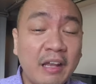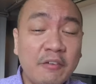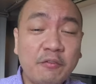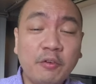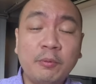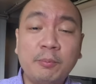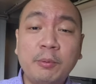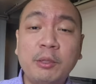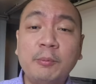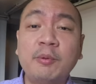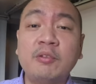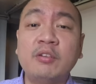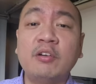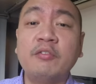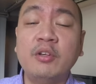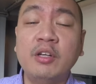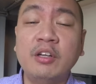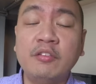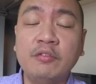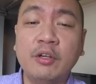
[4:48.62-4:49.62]
again for purpose
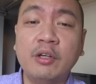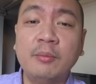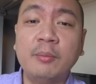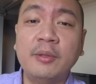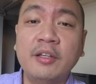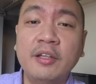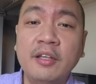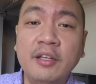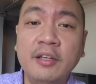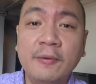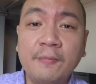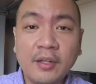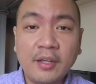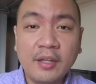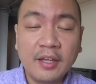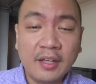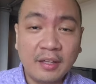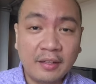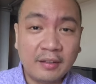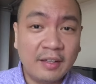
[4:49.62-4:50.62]
of uniformity,
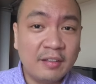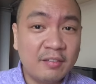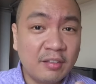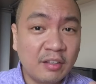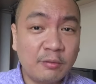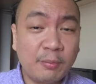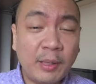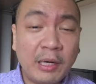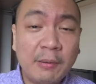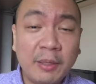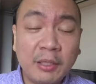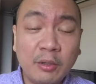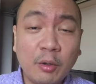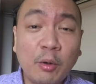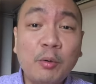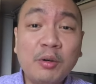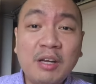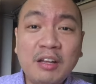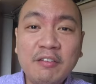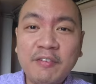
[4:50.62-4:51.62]
this
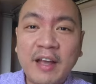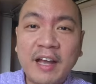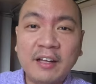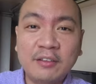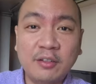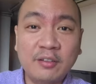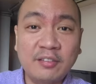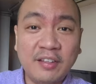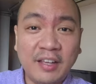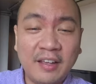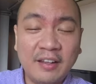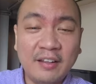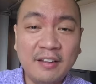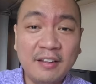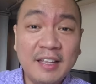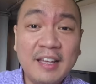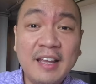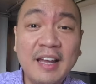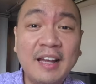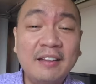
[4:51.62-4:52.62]
experiment only factors
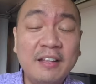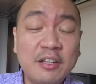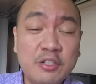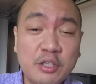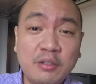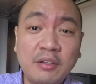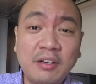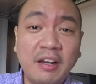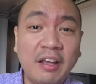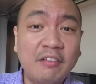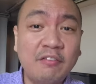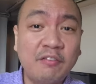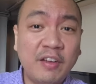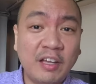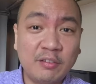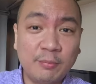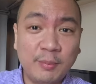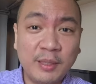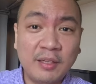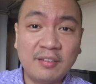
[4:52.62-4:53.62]
in the additional
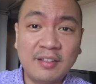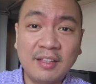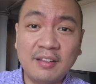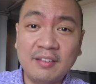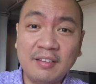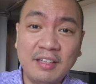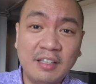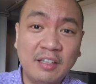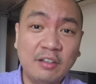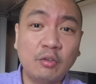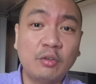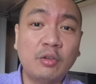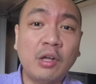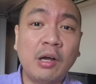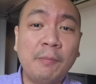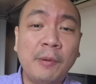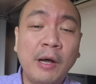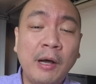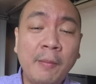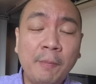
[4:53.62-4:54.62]
investments that's needed to
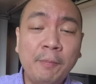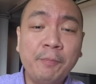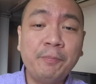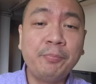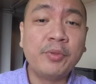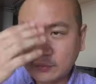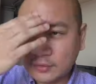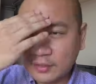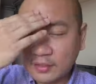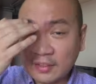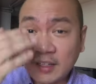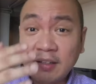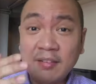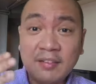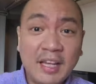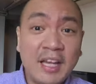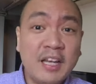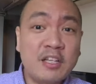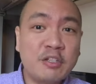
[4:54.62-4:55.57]
top up. Since